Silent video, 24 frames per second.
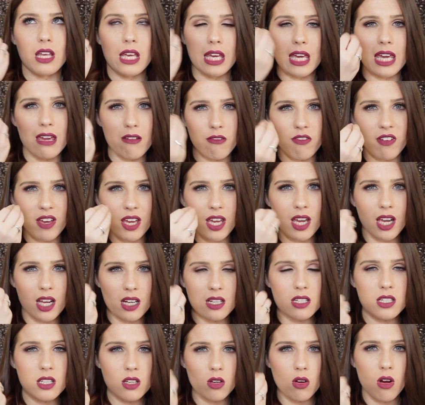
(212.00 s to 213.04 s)
heavy
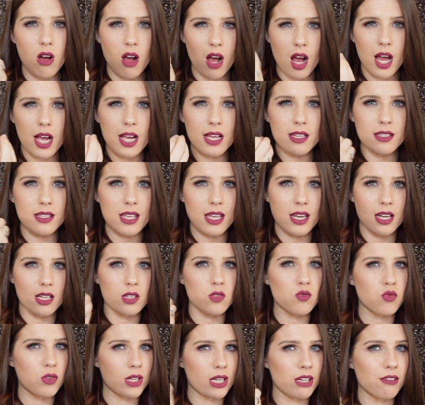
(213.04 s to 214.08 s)
under your eyes, and
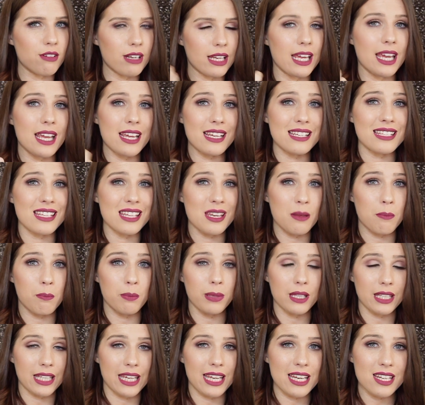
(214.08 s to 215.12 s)
it's really easy to
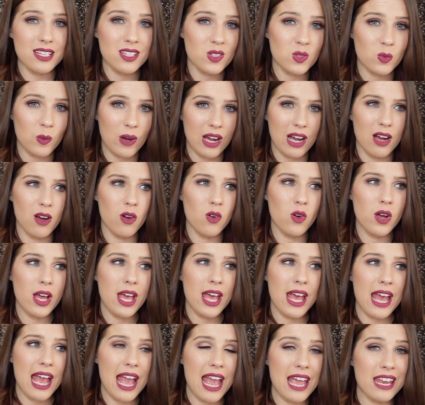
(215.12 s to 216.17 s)
blend as well.
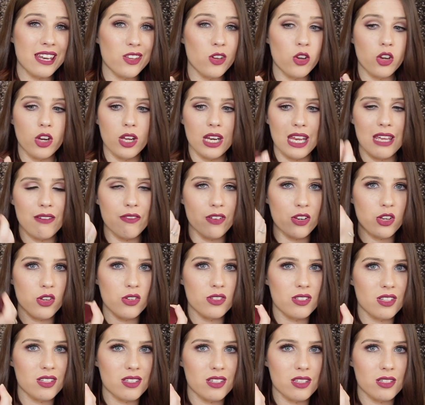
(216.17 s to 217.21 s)
And you could even
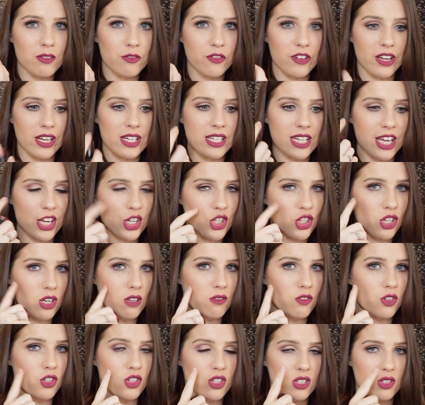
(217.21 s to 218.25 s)
use this as a foundation
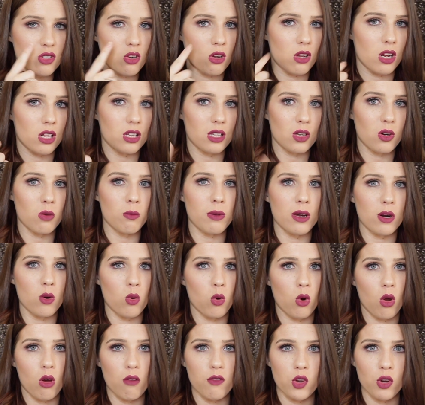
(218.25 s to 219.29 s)
if you just dot a little bit
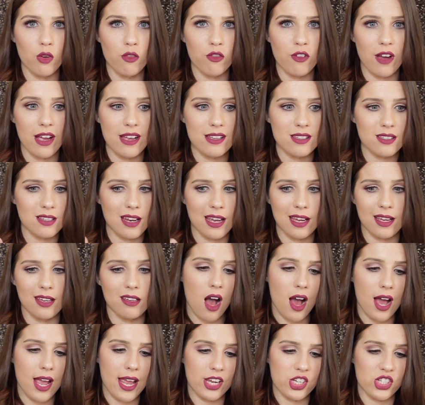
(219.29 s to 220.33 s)
all over your face. Like,
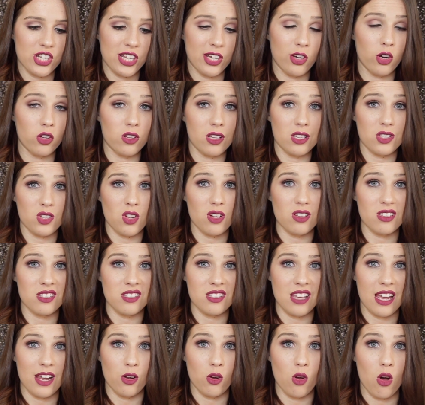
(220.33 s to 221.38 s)
I actually got this on
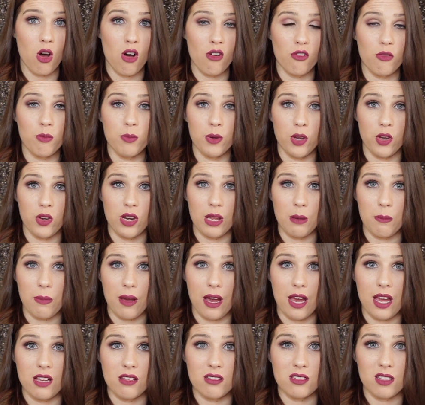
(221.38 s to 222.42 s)
sale off Beauty
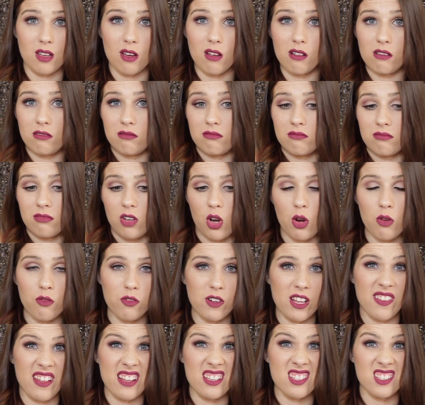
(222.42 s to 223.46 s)
Bay, so
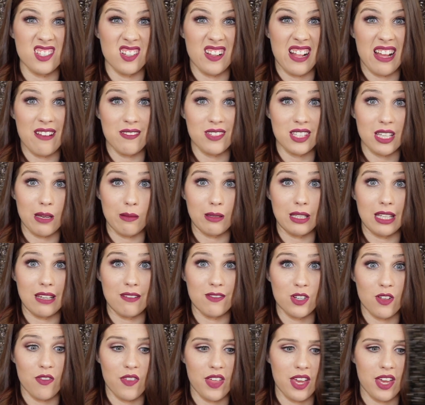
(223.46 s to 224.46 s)
hopefully they still have some left on